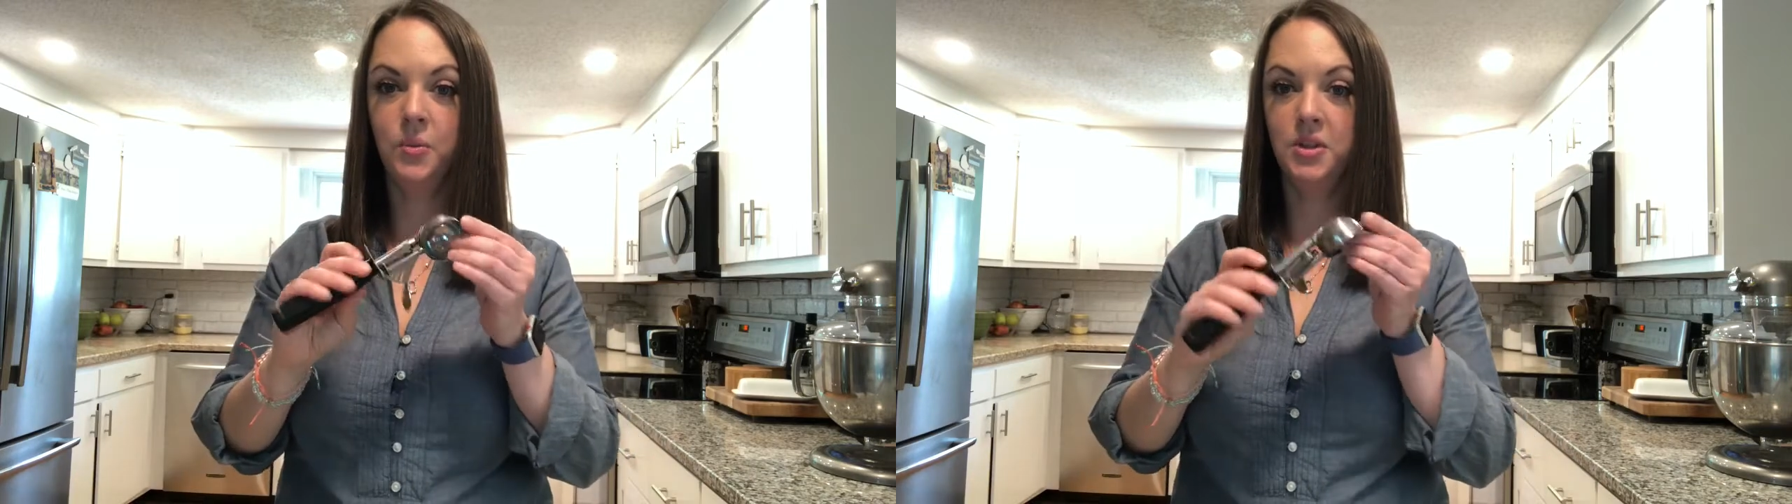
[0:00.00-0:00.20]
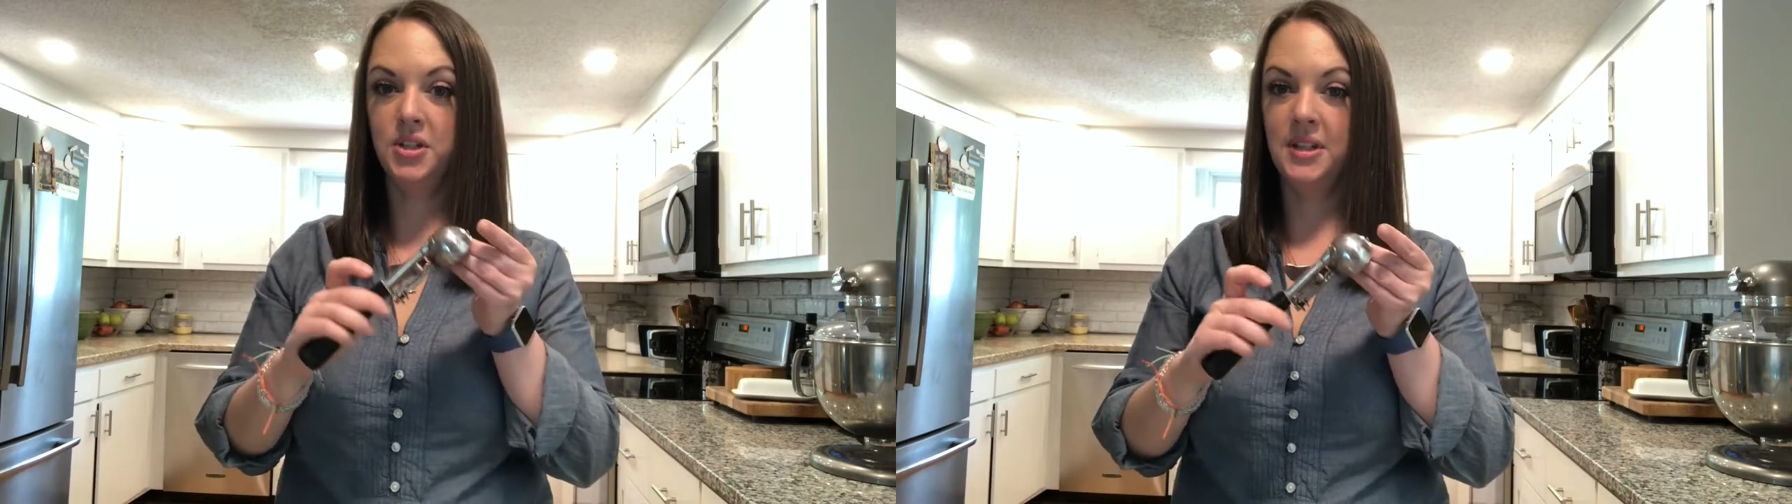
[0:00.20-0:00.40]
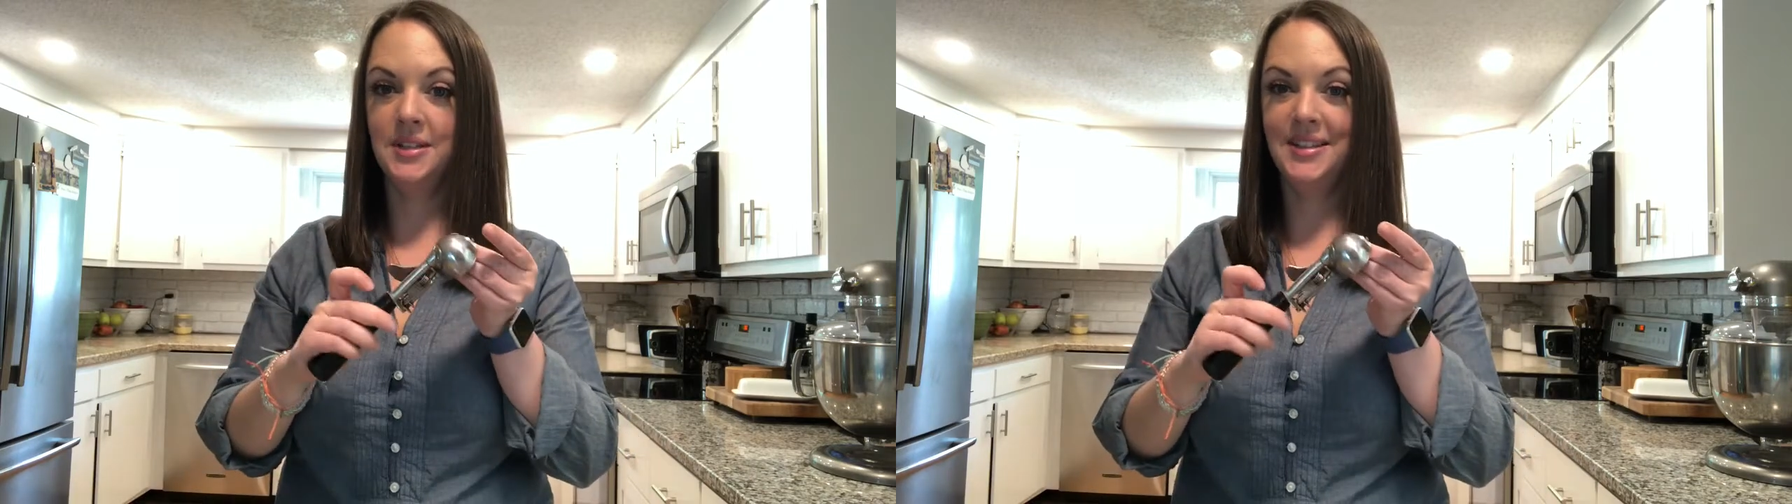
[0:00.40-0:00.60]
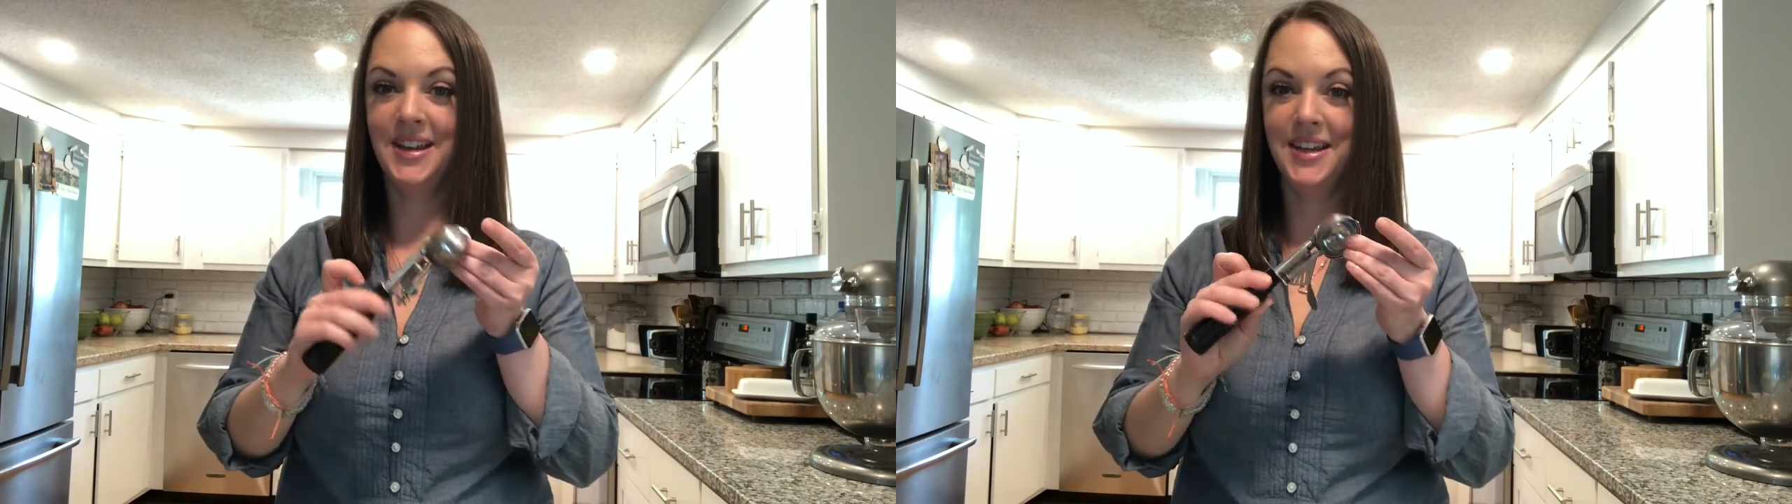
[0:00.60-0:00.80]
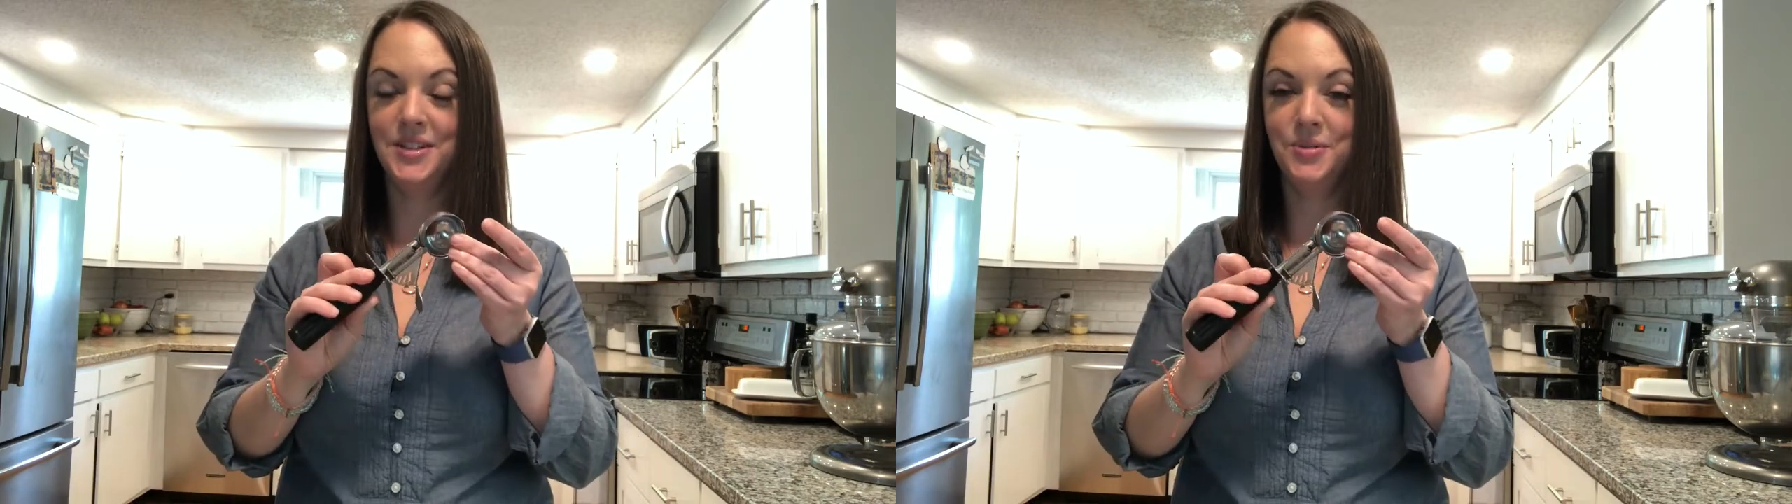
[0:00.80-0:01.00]
which is an
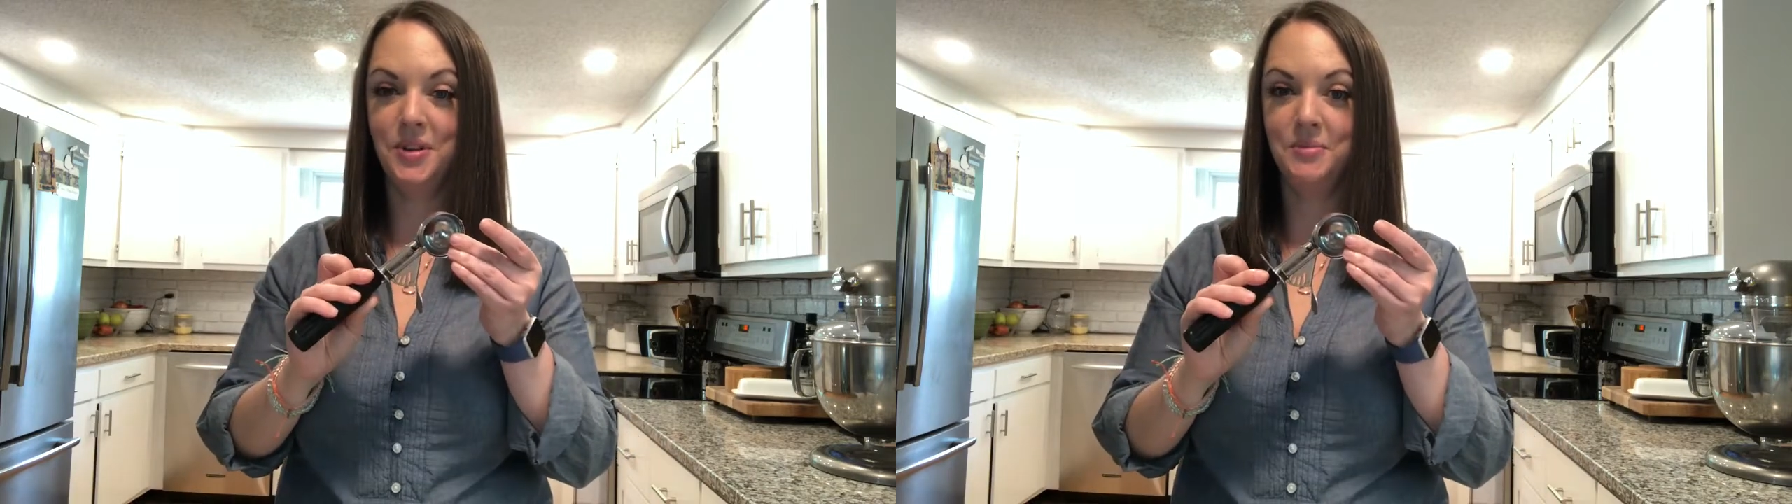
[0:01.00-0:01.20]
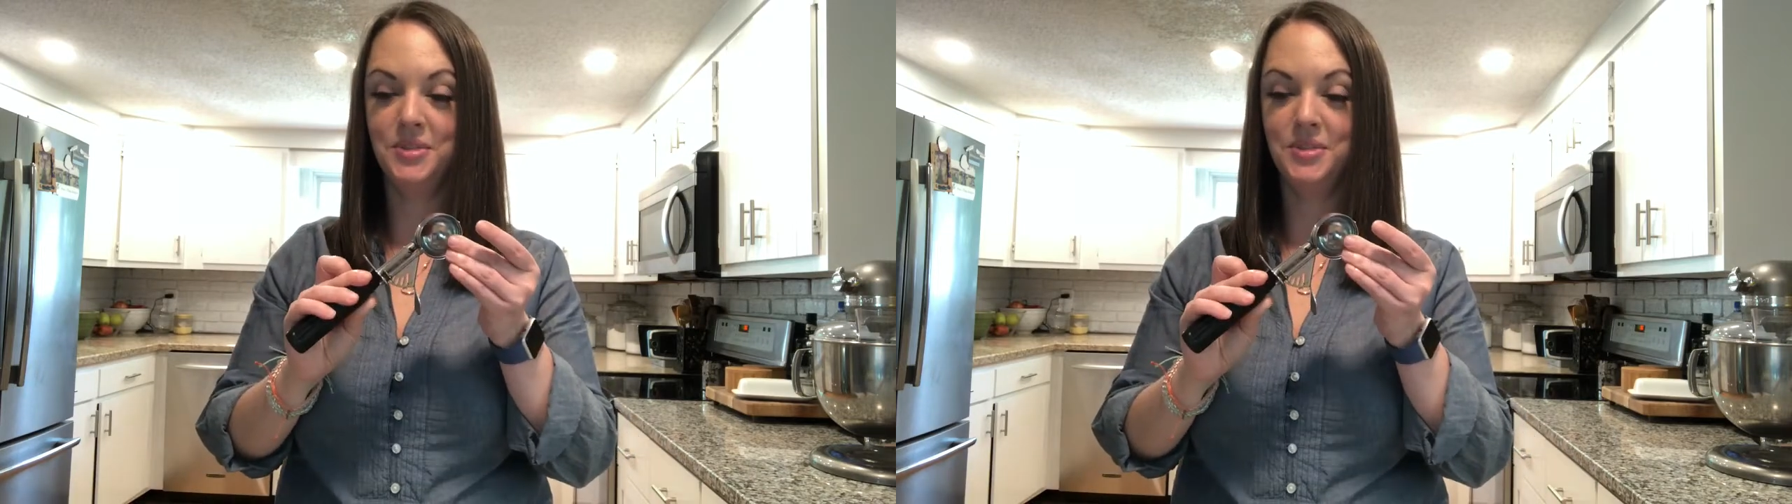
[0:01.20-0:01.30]
ice cream